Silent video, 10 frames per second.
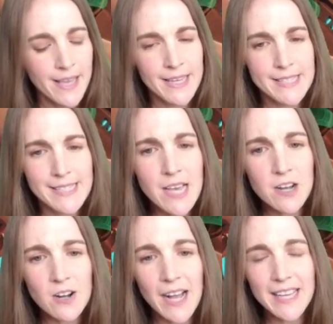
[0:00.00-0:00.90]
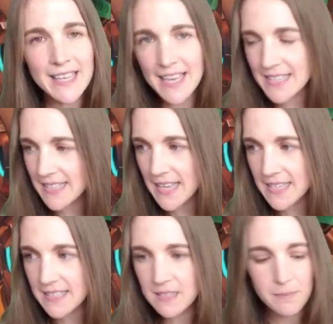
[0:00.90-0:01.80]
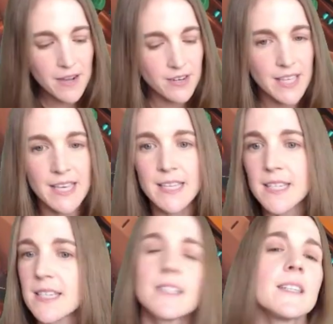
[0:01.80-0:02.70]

So I guess that is about it.